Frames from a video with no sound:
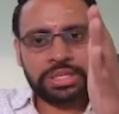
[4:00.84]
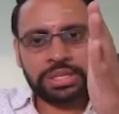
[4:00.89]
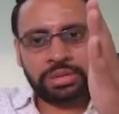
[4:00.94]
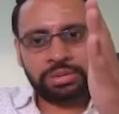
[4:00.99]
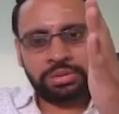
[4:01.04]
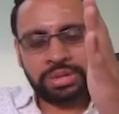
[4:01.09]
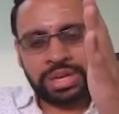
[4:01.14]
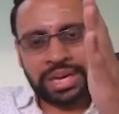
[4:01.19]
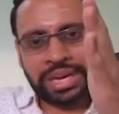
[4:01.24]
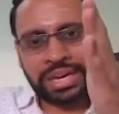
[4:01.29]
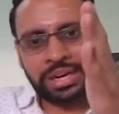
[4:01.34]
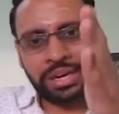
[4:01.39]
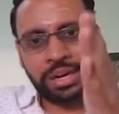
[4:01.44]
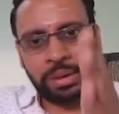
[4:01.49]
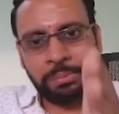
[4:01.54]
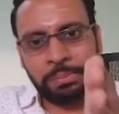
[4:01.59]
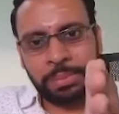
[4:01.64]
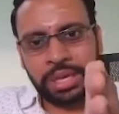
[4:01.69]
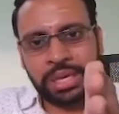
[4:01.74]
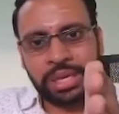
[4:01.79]
now
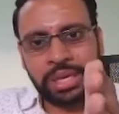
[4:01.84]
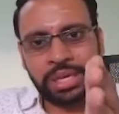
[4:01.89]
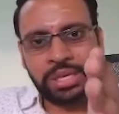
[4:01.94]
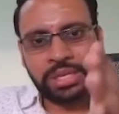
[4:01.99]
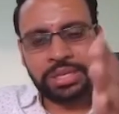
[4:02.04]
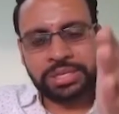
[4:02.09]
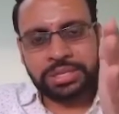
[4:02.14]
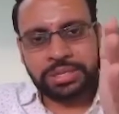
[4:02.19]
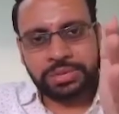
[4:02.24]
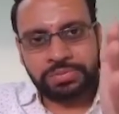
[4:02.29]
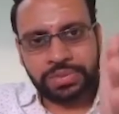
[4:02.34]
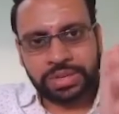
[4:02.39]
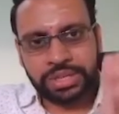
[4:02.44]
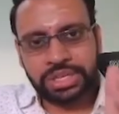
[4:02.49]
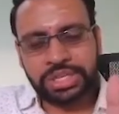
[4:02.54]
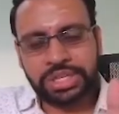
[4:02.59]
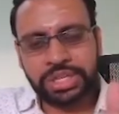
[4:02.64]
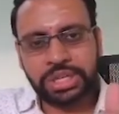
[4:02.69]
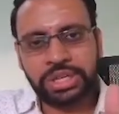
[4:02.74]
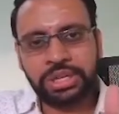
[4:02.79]
delta B is the
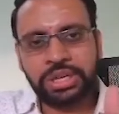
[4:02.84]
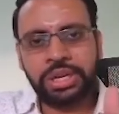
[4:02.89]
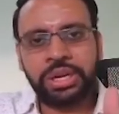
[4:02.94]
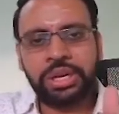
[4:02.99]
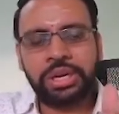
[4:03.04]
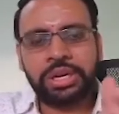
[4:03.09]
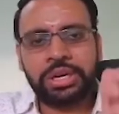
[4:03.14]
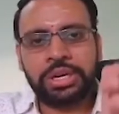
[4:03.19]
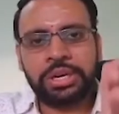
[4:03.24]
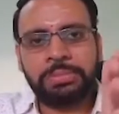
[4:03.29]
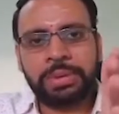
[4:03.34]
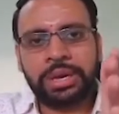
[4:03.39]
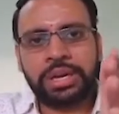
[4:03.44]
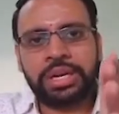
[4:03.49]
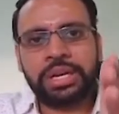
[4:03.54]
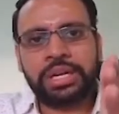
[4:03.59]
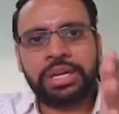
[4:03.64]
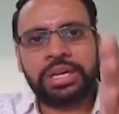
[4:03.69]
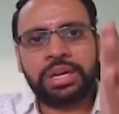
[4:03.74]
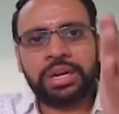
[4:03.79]
function
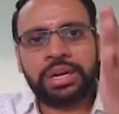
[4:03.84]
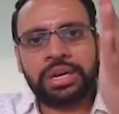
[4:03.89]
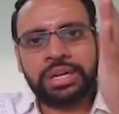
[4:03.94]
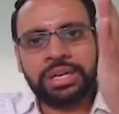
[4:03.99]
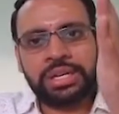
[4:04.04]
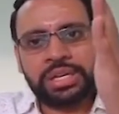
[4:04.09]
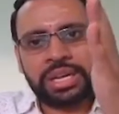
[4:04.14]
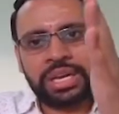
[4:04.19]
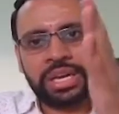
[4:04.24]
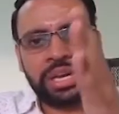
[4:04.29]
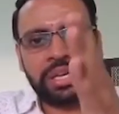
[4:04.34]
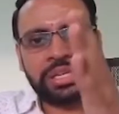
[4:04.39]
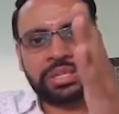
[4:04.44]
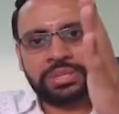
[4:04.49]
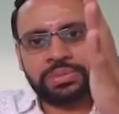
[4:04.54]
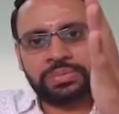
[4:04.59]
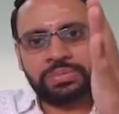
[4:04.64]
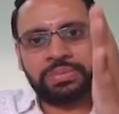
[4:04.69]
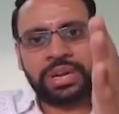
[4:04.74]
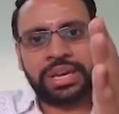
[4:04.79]
dependent on
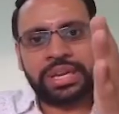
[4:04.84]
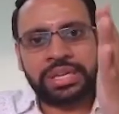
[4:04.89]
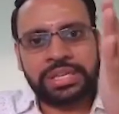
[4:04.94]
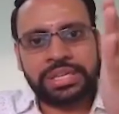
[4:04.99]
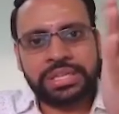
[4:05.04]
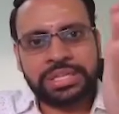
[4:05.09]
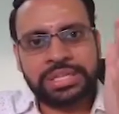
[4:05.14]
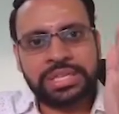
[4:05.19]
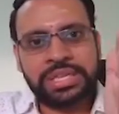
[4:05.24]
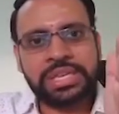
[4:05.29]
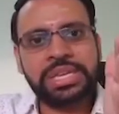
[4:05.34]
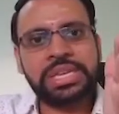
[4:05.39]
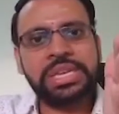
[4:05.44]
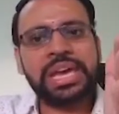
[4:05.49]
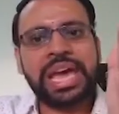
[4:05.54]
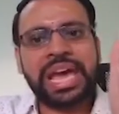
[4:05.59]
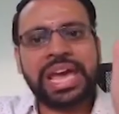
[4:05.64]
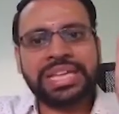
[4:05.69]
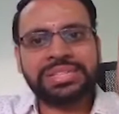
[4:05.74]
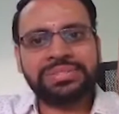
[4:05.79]
X, Y,
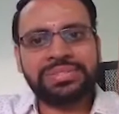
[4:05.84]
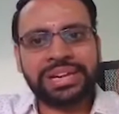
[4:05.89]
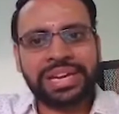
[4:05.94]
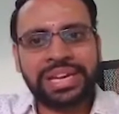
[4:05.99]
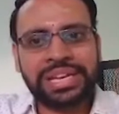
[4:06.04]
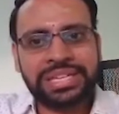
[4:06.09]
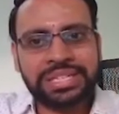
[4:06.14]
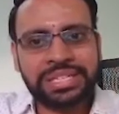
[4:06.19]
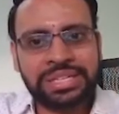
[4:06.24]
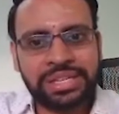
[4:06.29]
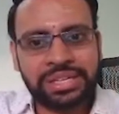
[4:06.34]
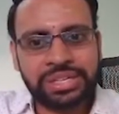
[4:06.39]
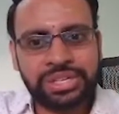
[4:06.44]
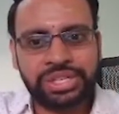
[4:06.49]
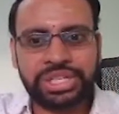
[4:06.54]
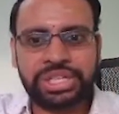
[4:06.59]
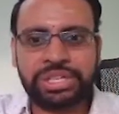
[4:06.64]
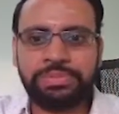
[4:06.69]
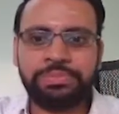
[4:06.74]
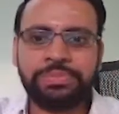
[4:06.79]
Z as well as
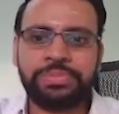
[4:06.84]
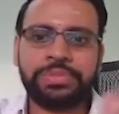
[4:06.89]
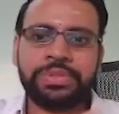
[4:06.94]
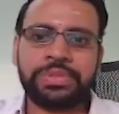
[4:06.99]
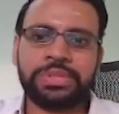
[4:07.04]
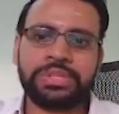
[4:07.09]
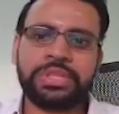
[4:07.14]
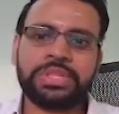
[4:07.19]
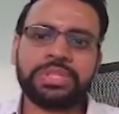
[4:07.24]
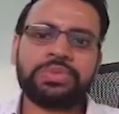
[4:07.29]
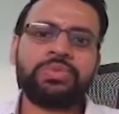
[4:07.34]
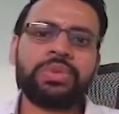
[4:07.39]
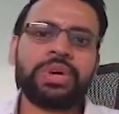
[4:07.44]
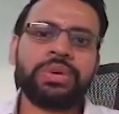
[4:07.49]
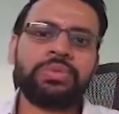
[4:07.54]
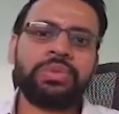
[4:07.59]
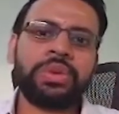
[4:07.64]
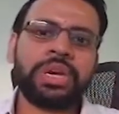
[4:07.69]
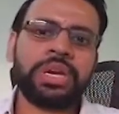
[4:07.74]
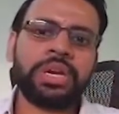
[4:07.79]
T. That's
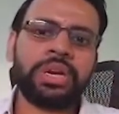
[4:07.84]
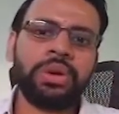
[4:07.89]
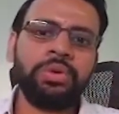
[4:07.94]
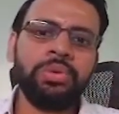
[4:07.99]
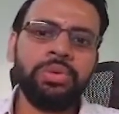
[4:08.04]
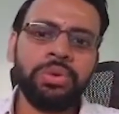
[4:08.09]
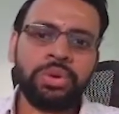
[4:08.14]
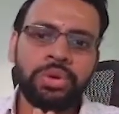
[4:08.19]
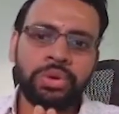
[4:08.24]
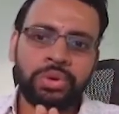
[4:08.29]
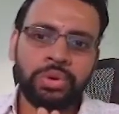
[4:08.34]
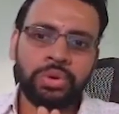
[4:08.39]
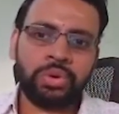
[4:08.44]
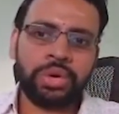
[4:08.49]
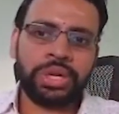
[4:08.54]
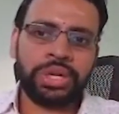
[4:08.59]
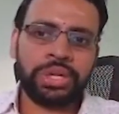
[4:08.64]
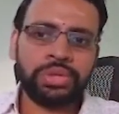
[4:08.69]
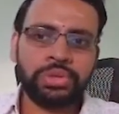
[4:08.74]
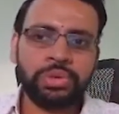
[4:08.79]
what we are now
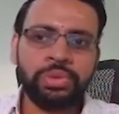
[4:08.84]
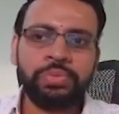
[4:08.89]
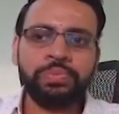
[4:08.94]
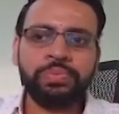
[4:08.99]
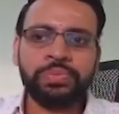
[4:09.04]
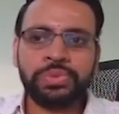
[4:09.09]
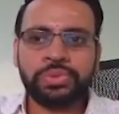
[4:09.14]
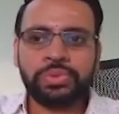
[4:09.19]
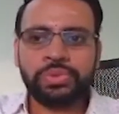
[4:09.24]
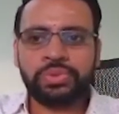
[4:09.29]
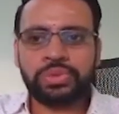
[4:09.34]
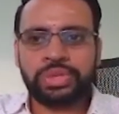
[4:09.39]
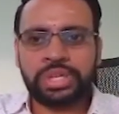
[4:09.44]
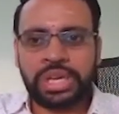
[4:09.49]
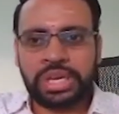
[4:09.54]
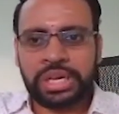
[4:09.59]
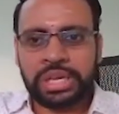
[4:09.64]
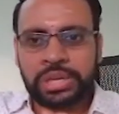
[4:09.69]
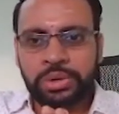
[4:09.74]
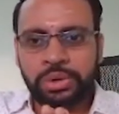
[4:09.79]
going to
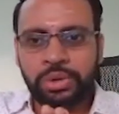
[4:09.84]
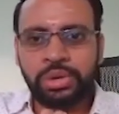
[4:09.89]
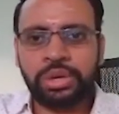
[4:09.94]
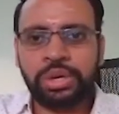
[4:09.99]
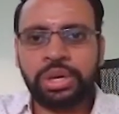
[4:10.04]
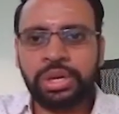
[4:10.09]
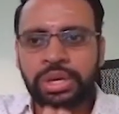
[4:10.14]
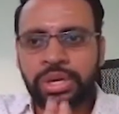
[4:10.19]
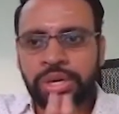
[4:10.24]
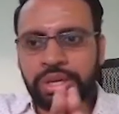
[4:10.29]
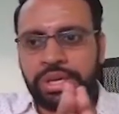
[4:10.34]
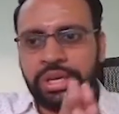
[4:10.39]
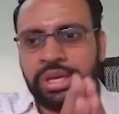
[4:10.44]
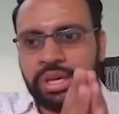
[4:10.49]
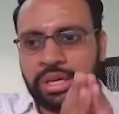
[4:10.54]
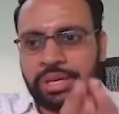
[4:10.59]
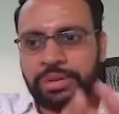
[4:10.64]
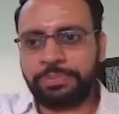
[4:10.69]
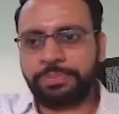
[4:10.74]
take a look here.